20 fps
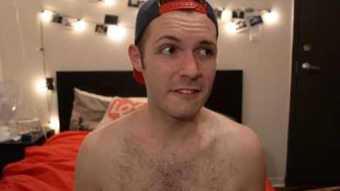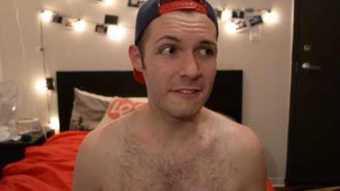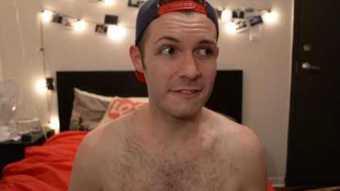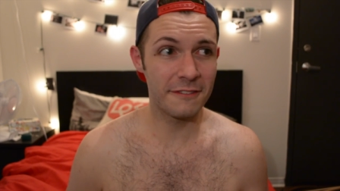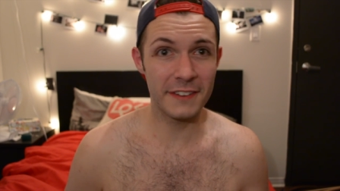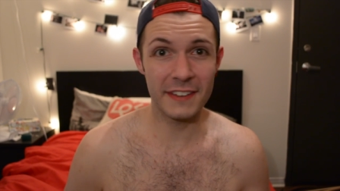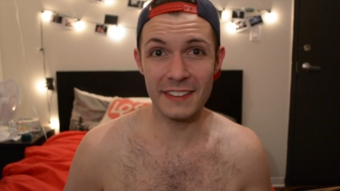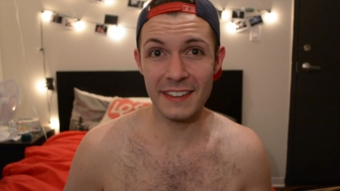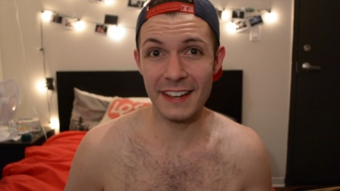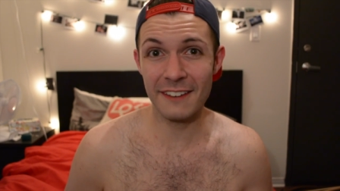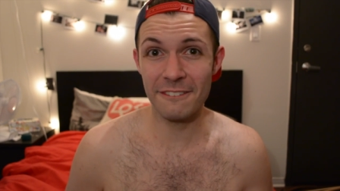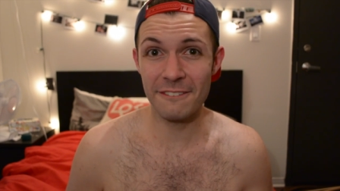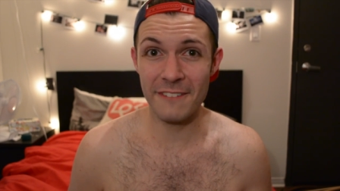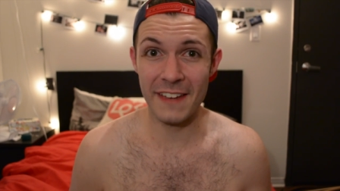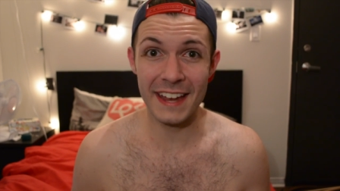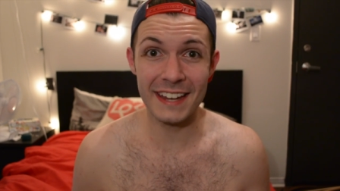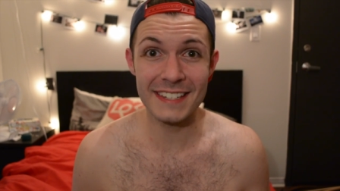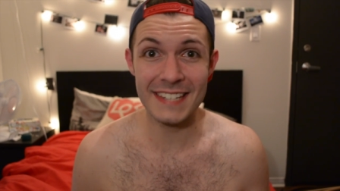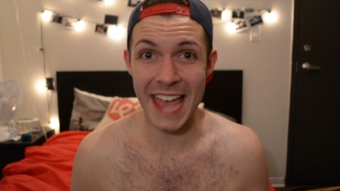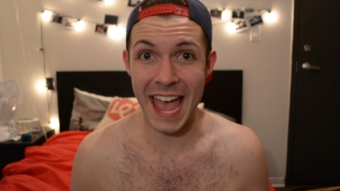If you like
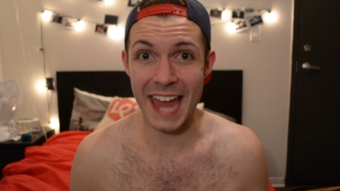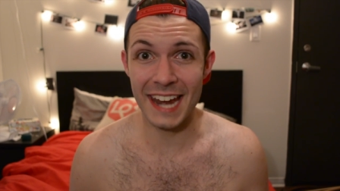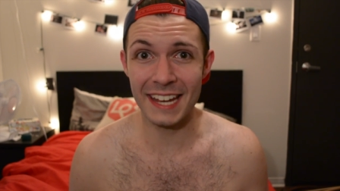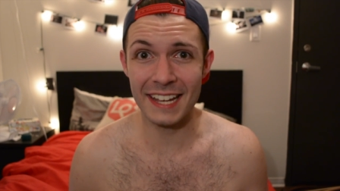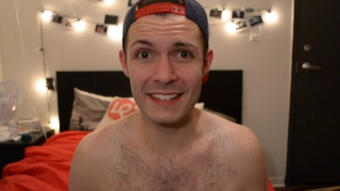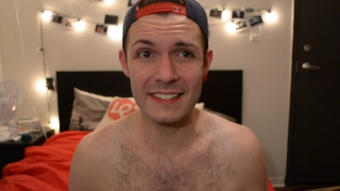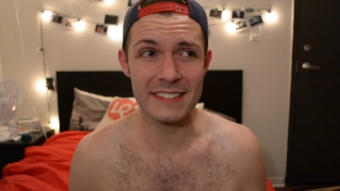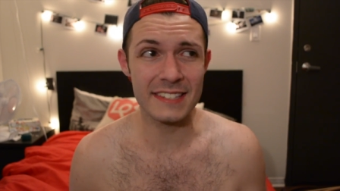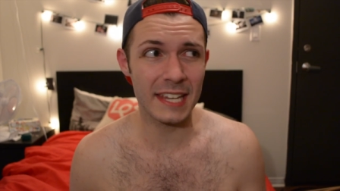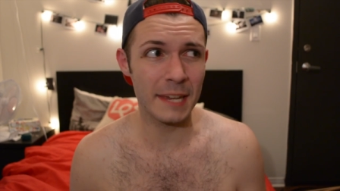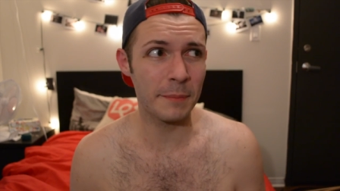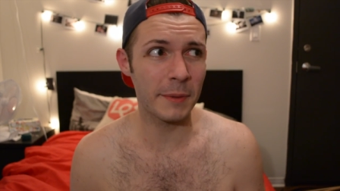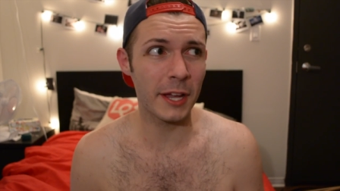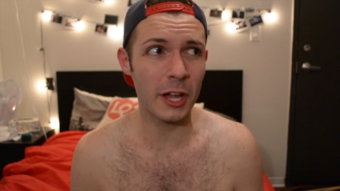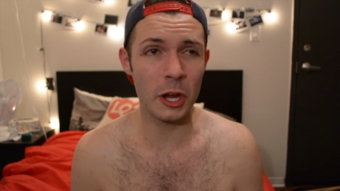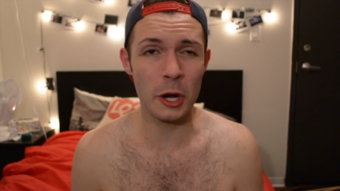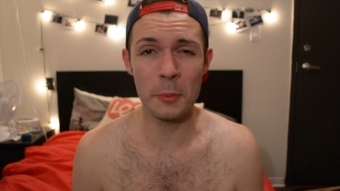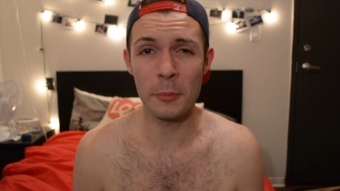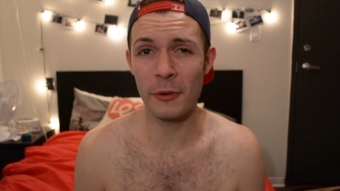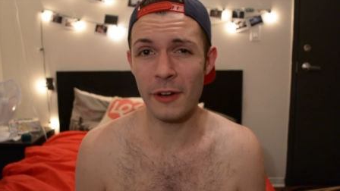fake tanning and skipping
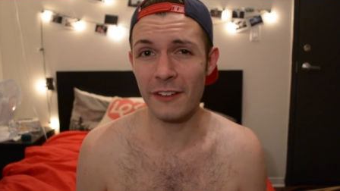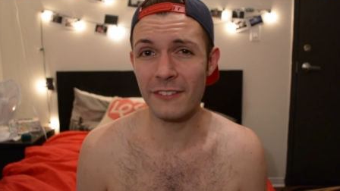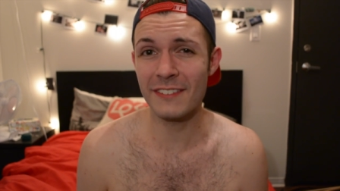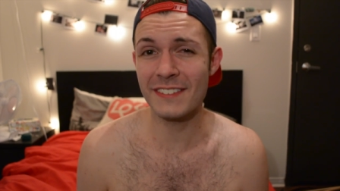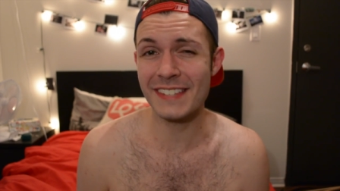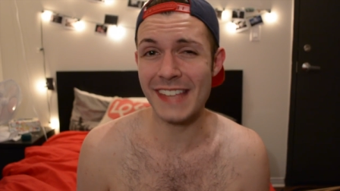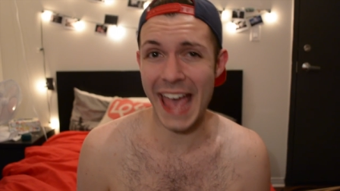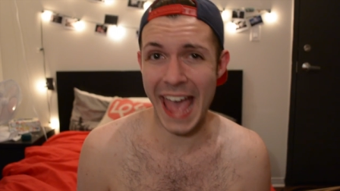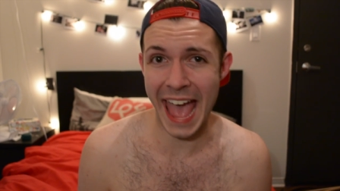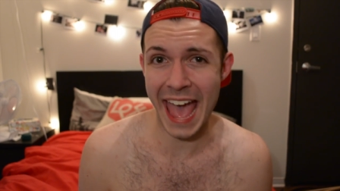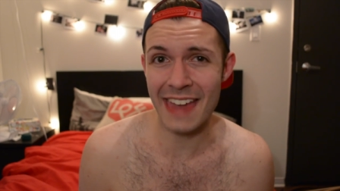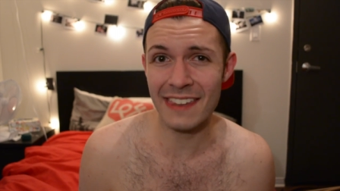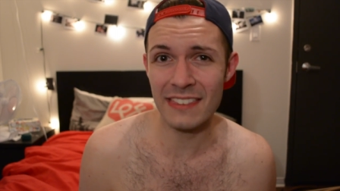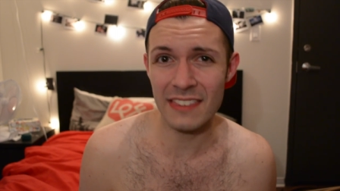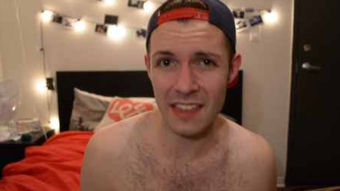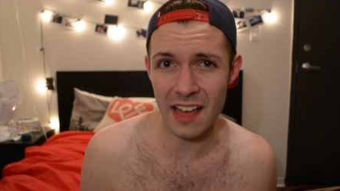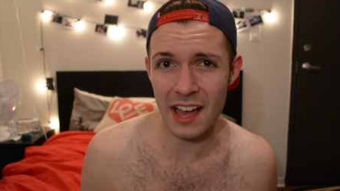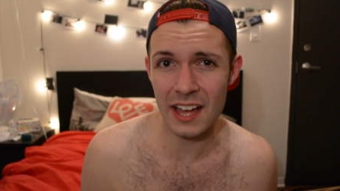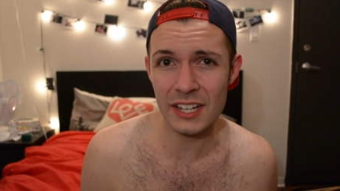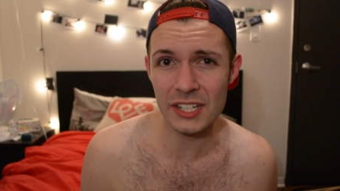out on breakfast
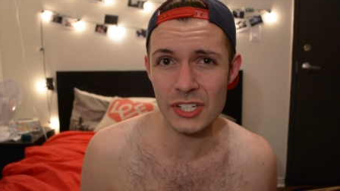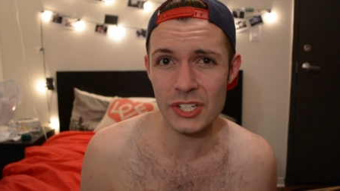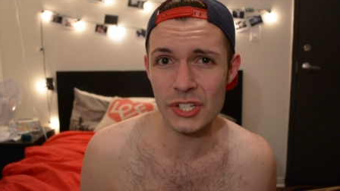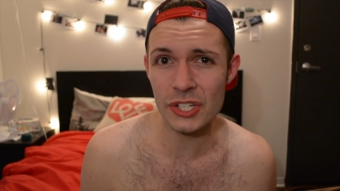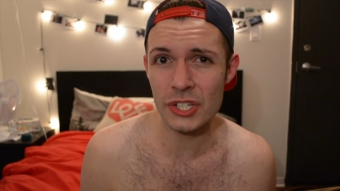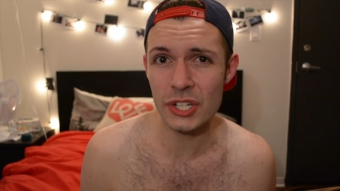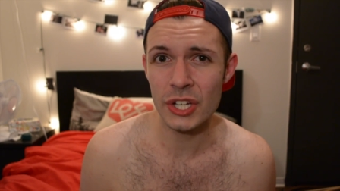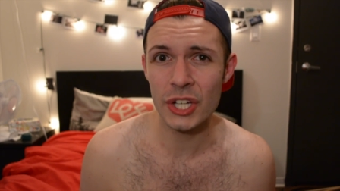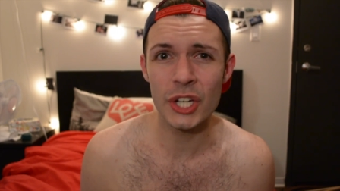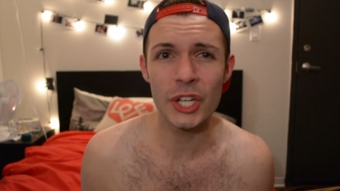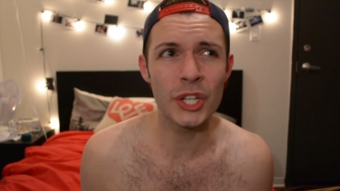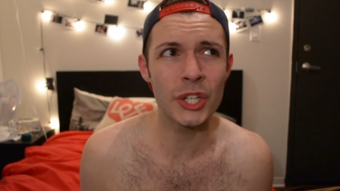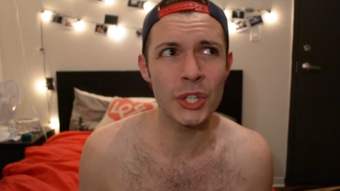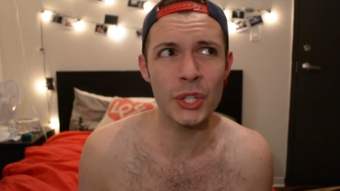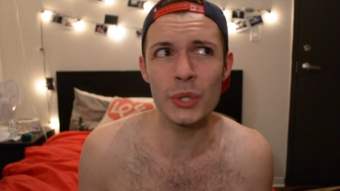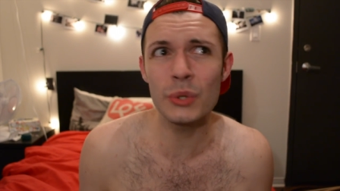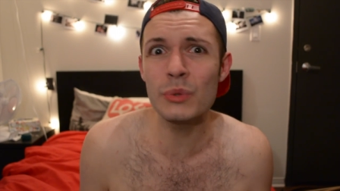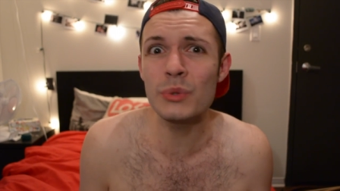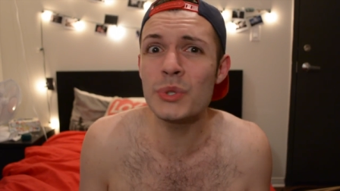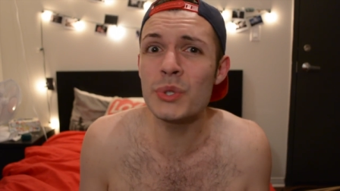and lunch,
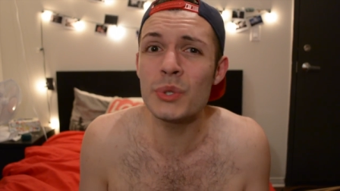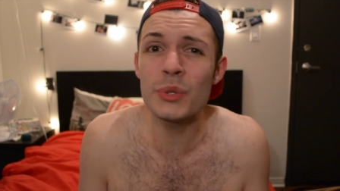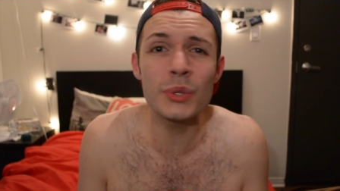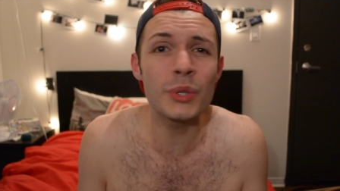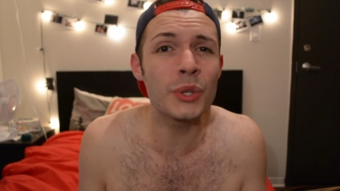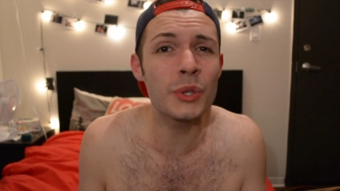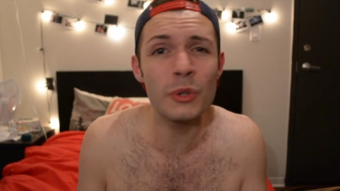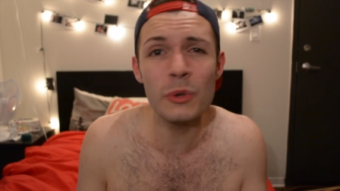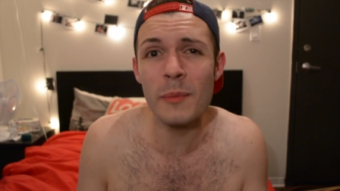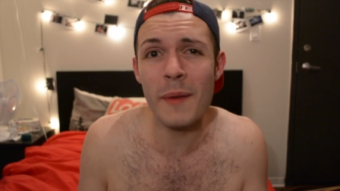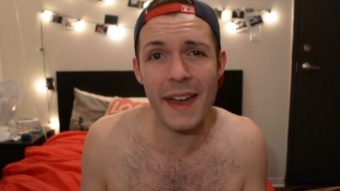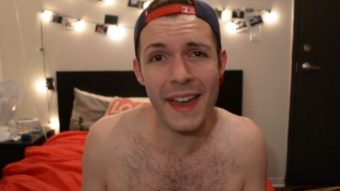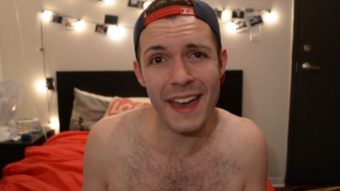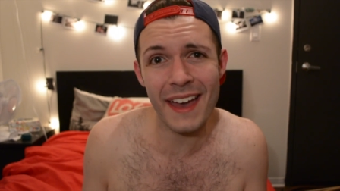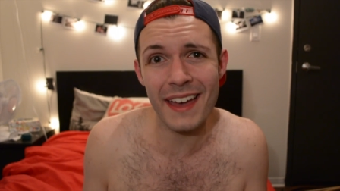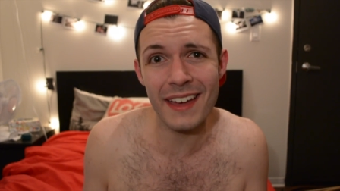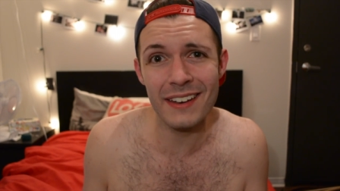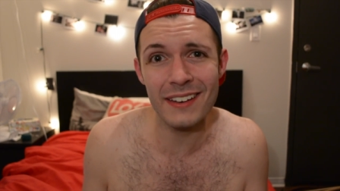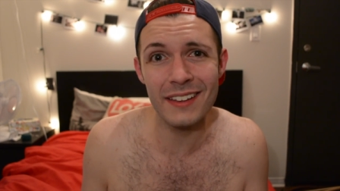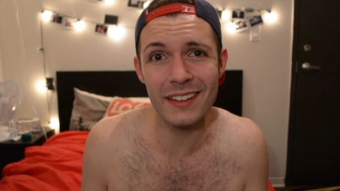you do you,
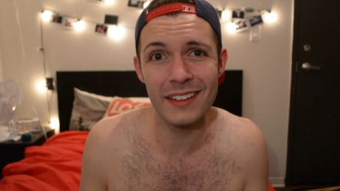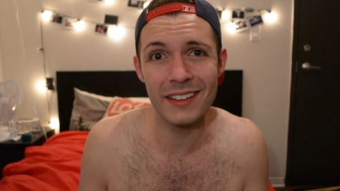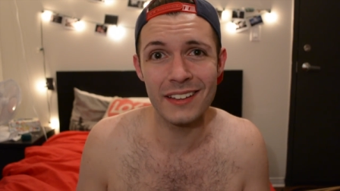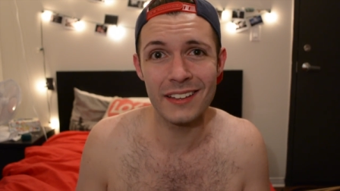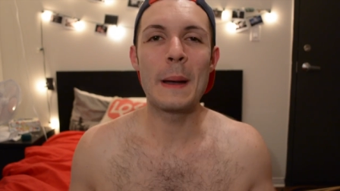man.